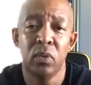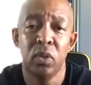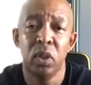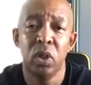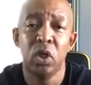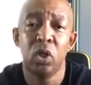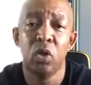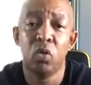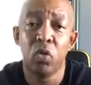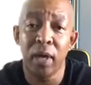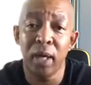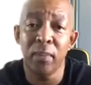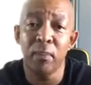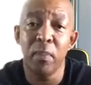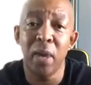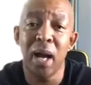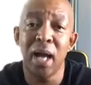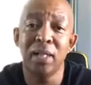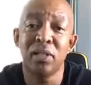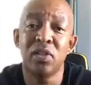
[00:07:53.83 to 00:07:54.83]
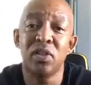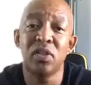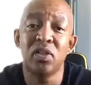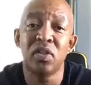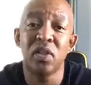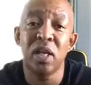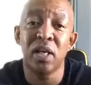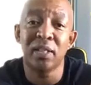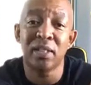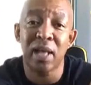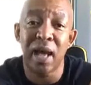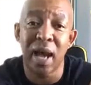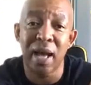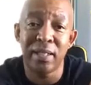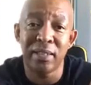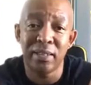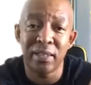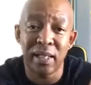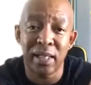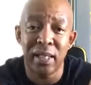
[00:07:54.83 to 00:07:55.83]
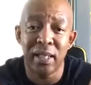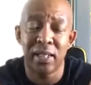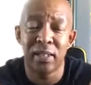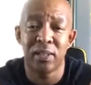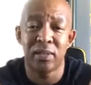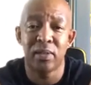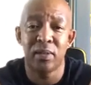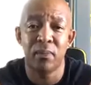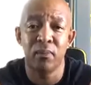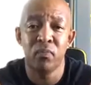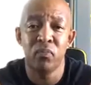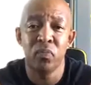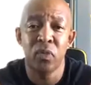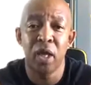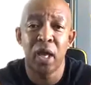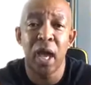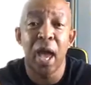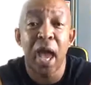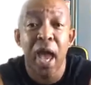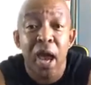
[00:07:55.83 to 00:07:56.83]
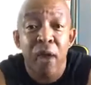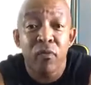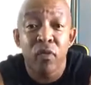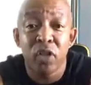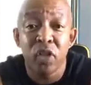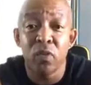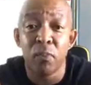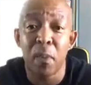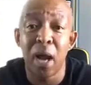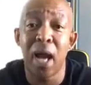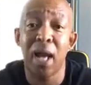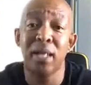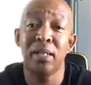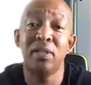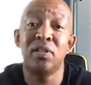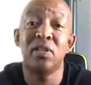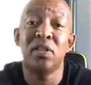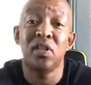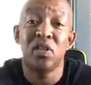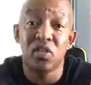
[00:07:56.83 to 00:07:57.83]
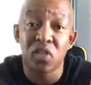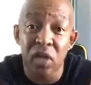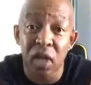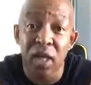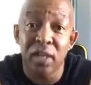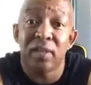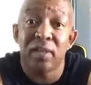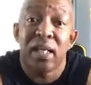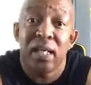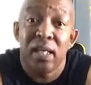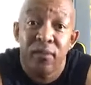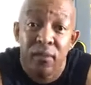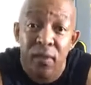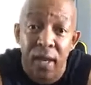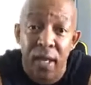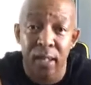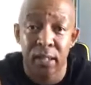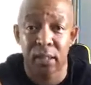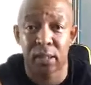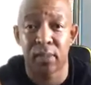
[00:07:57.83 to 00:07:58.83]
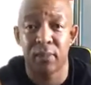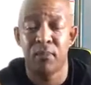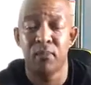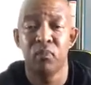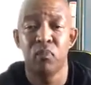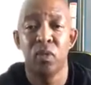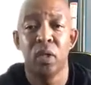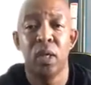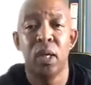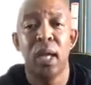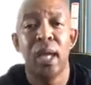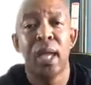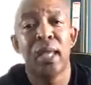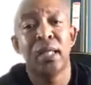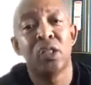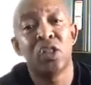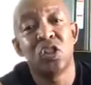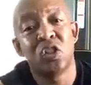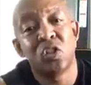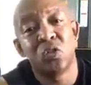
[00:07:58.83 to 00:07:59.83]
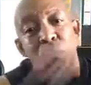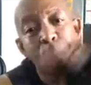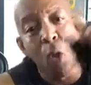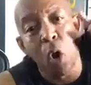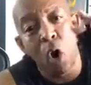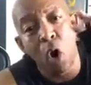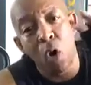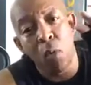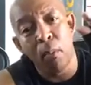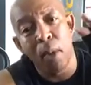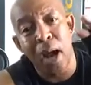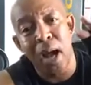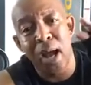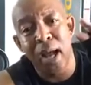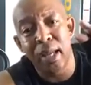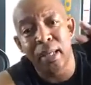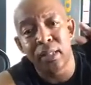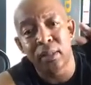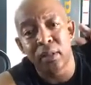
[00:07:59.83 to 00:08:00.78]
Great minds discuss ideas. Average minds discuss events. And small minds